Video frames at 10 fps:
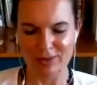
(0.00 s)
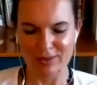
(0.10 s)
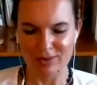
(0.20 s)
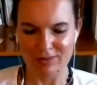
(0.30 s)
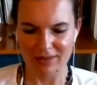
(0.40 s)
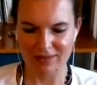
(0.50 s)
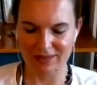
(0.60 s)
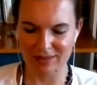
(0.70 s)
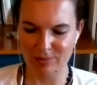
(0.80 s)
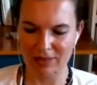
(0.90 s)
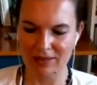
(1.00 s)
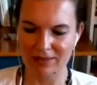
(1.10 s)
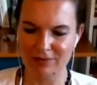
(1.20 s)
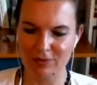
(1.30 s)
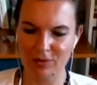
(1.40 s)
interesting
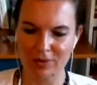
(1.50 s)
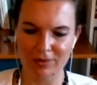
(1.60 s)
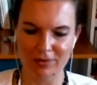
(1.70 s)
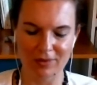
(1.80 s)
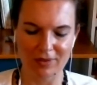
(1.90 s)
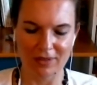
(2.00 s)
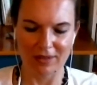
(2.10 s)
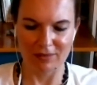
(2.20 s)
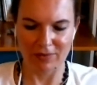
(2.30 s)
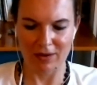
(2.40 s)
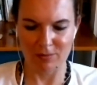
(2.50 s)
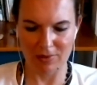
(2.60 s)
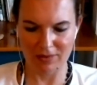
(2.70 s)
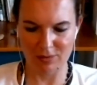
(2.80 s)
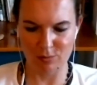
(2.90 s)
because, of course, in the
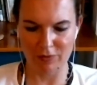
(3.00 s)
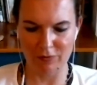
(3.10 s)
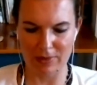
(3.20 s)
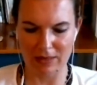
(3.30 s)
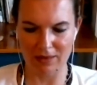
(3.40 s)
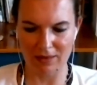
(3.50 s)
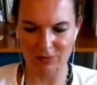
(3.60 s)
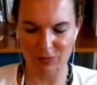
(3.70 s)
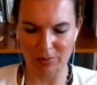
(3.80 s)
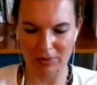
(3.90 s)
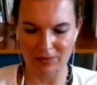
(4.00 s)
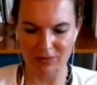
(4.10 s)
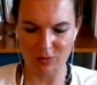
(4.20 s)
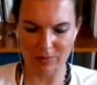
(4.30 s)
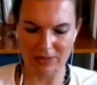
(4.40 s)
environmental movement, there's been
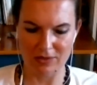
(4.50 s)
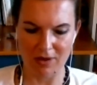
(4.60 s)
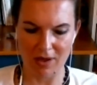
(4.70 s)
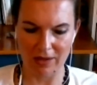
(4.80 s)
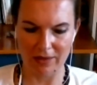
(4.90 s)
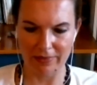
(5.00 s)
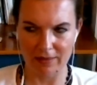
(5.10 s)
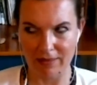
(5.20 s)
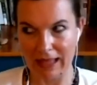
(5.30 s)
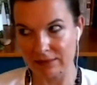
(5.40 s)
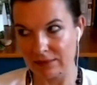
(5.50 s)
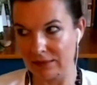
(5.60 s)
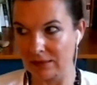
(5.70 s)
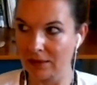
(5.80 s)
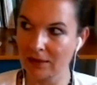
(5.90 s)
so much talk in the last,